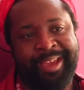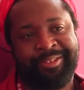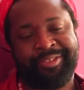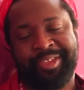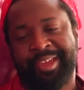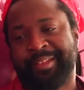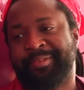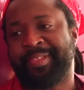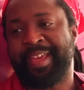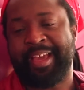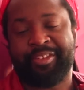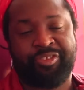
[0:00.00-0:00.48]
It's
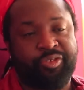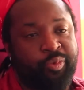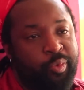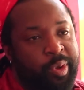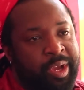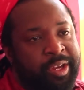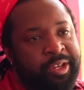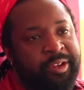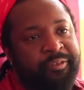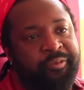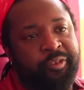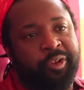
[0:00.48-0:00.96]
like, that's
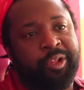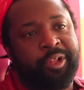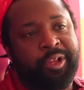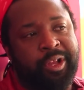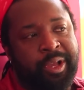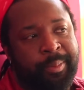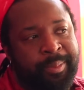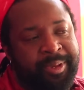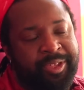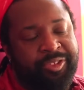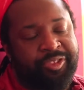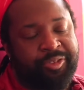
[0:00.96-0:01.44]
wonderful.
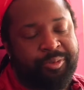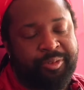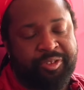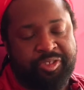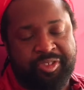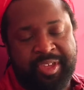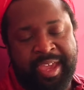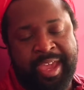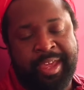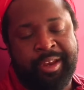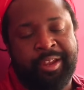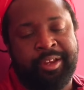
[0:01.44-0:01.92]
Commit
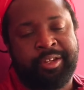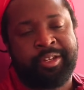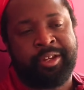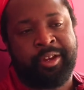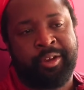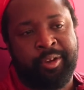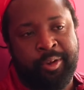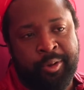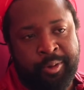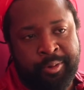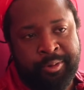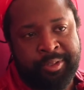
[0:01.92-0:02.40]
suicide on
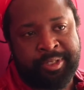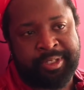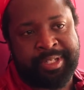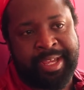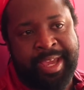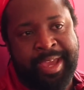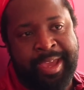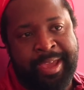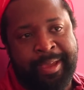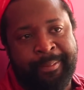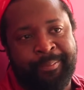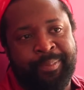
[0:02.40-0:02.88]
your own
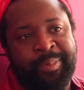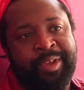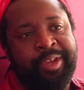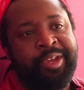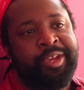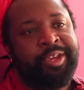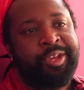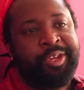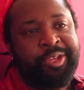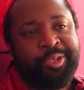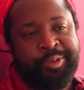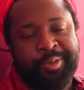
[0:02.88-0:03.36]
time.
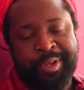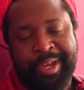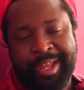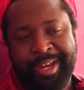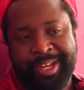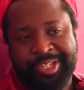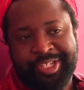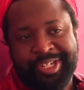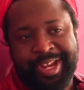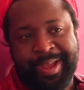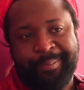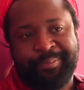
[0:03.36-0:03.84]
You got
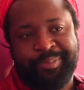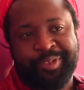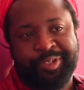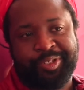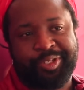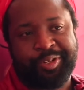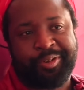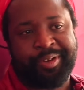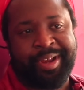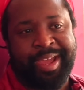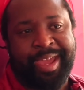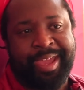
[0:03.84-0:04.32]
a chapter
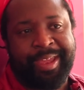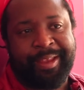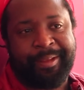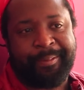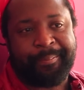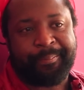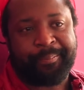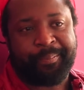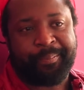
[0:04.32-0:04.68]
to write.